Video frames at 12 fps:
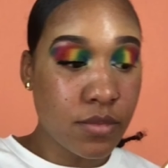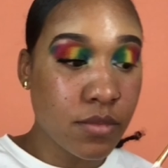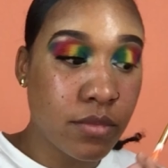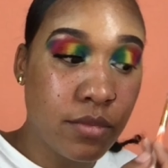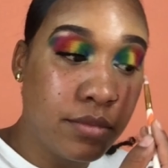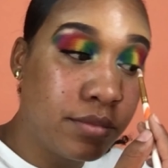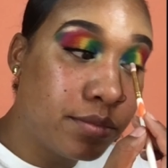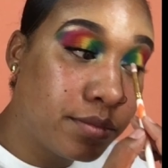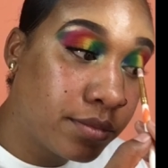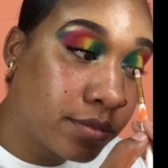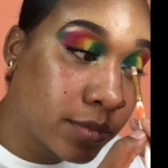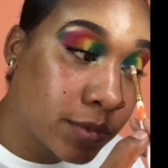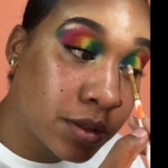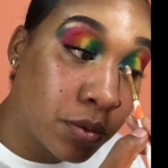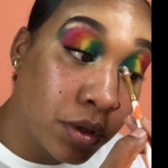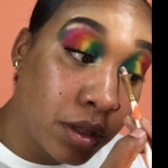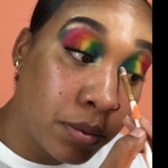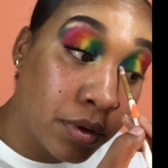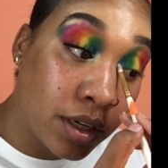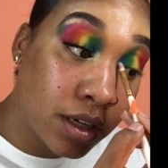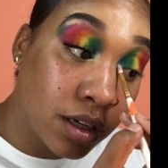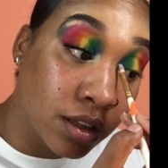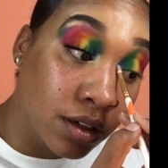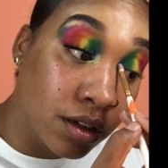It's a really pretty
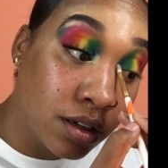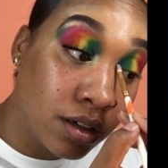color.